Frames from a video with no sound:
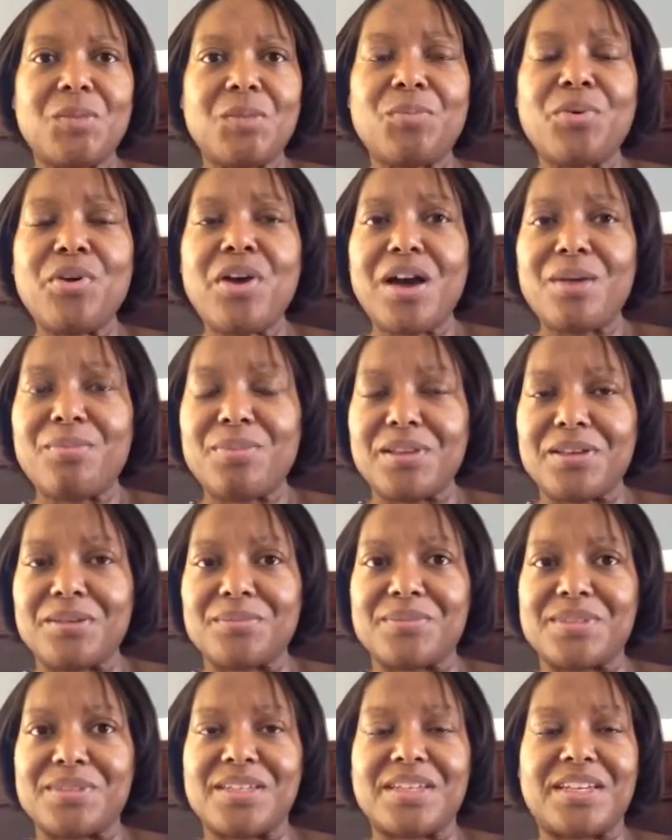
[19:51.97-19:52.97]

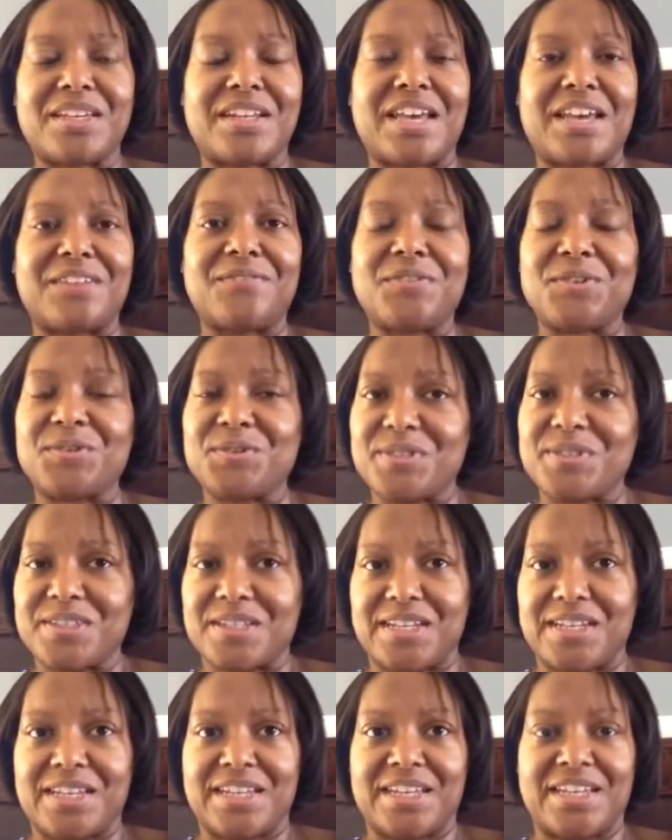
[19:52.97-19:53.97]
problems and
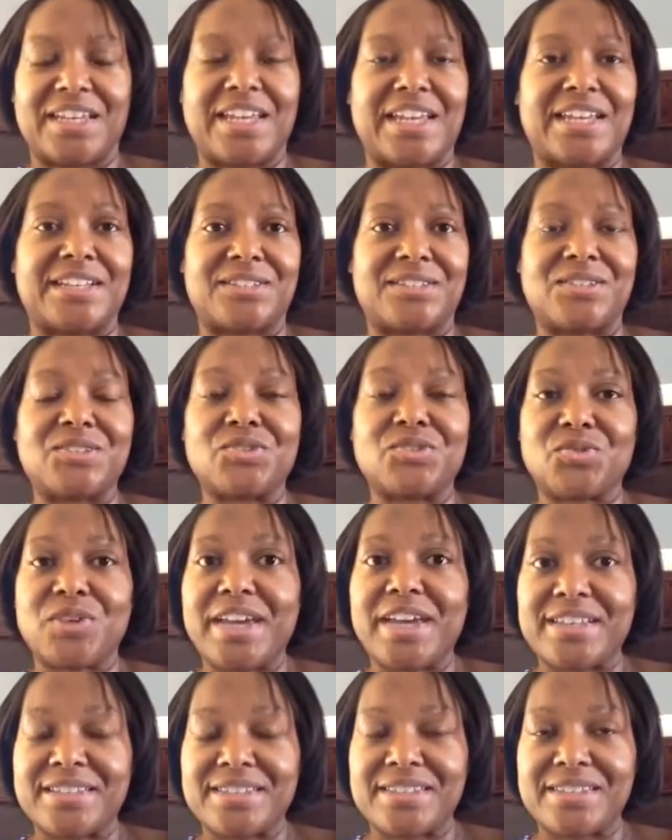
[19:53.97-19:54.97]
adversity and
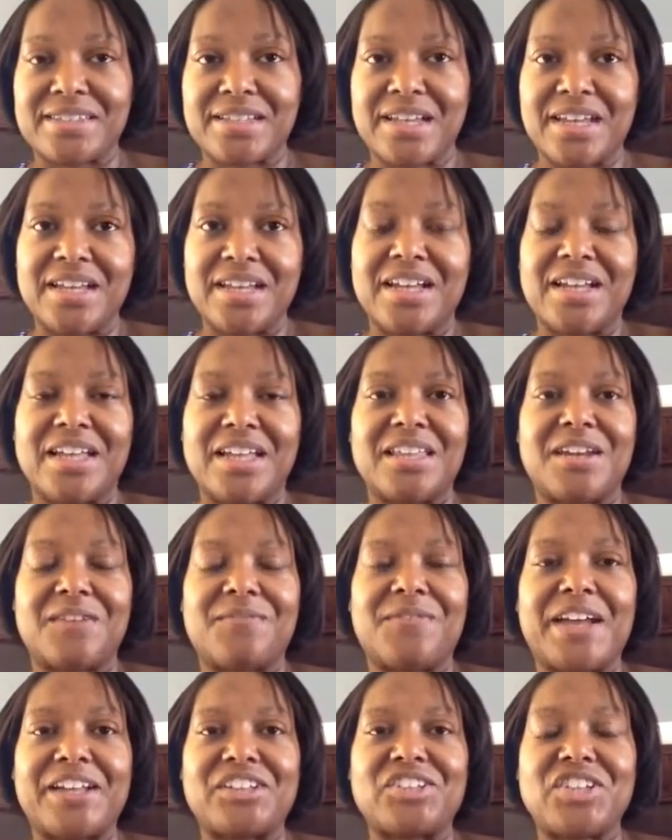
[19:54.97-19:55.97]
stress. But
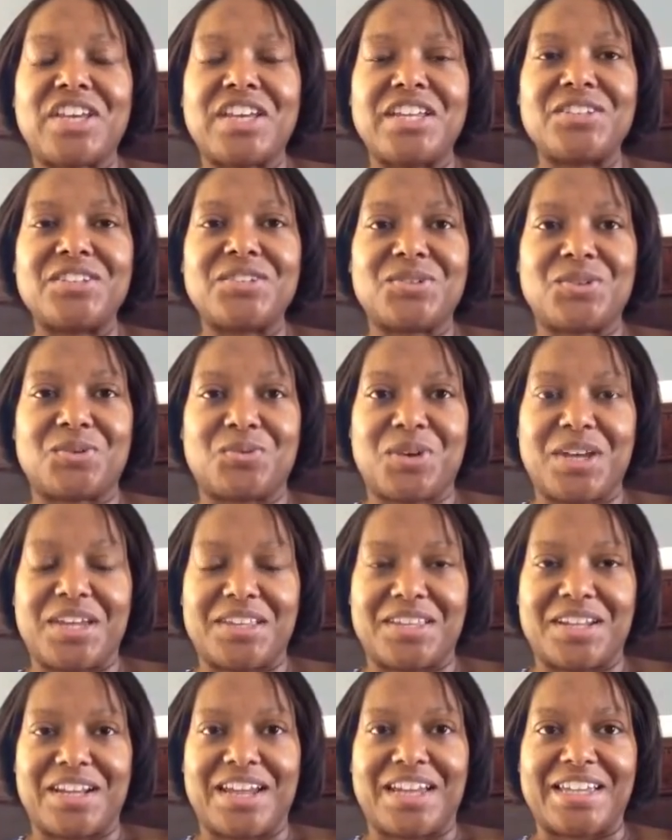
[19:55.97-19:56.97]
if I change the way
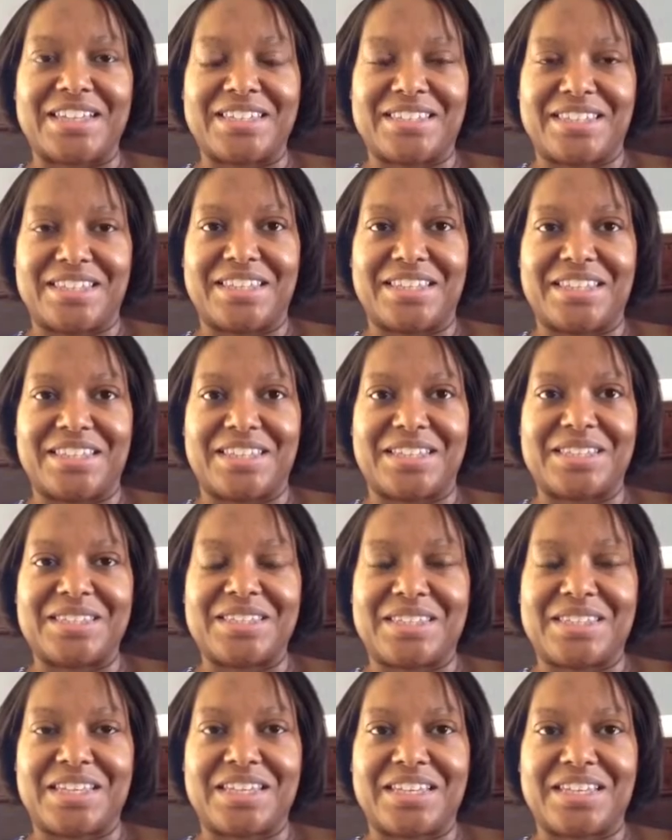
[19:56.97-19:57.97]
that I see these
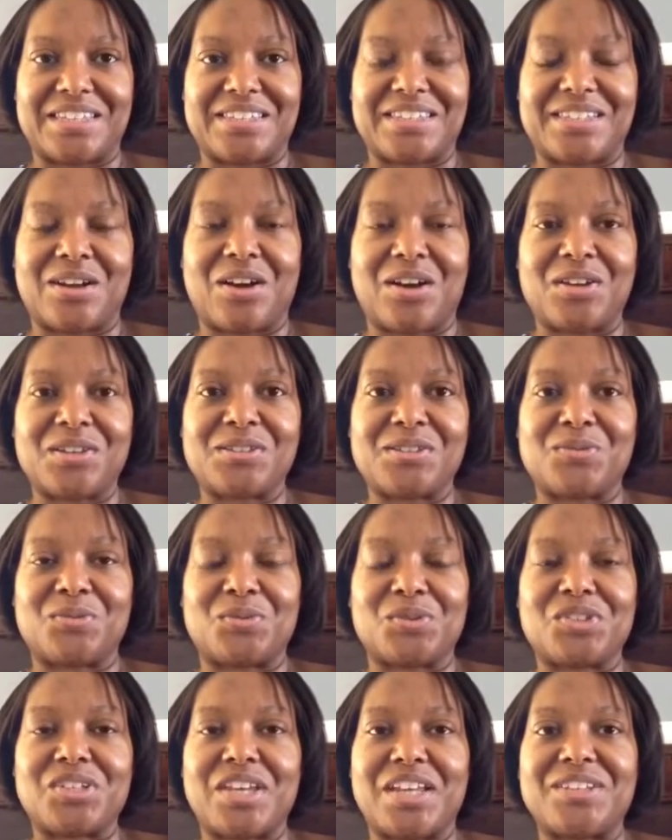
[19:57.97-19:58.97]
things, it also
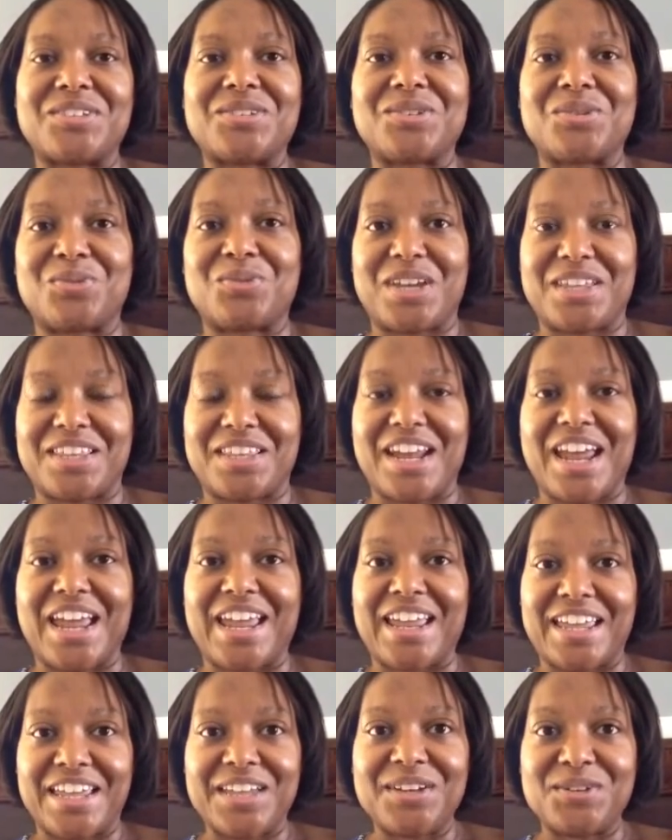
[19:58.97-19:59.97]
will change the way that
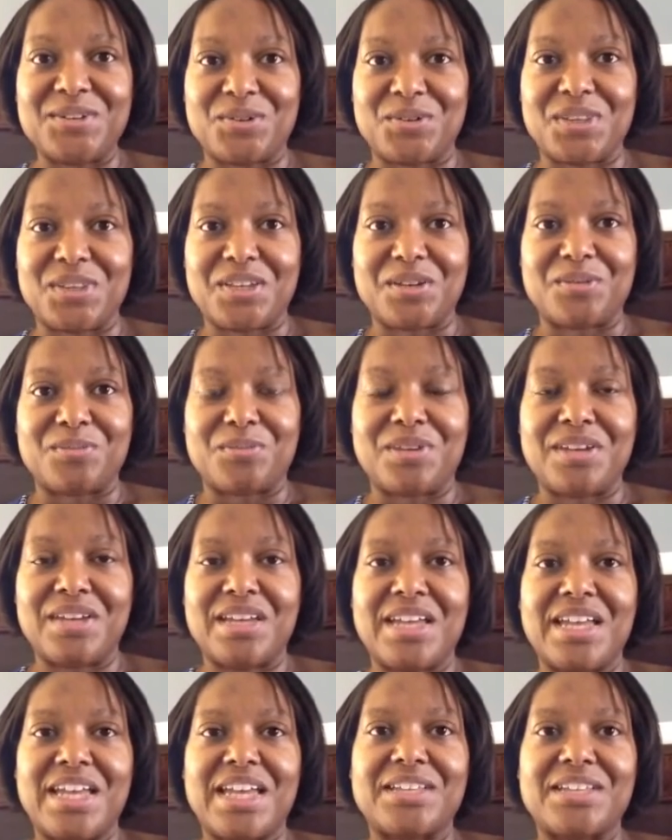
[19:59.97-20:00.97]
I handle them.
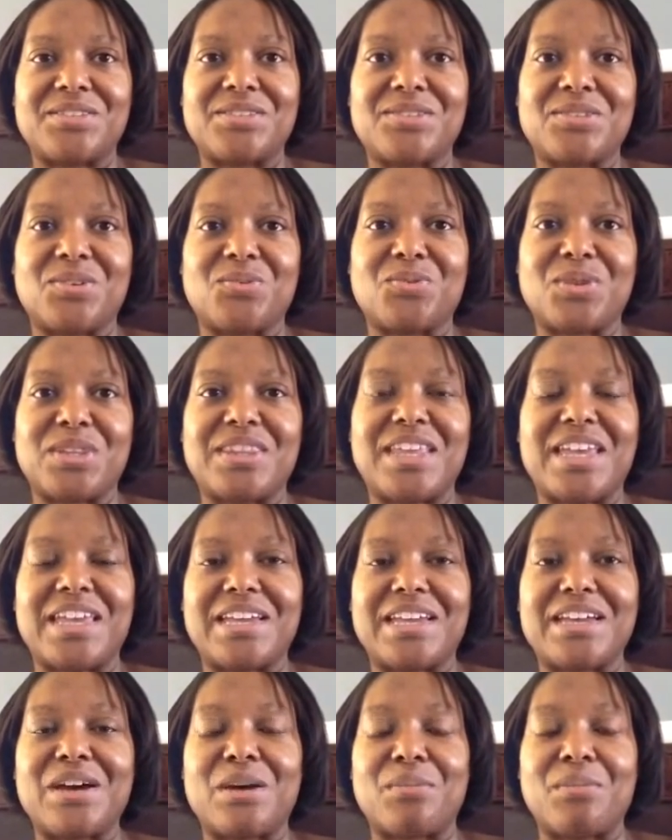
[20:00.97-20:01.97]
And so when they
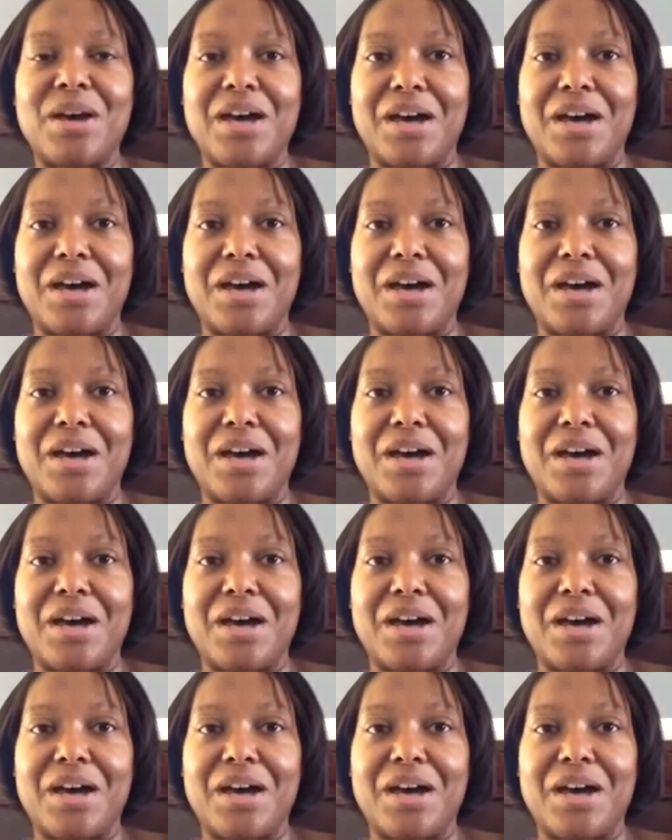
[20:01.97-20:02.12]
come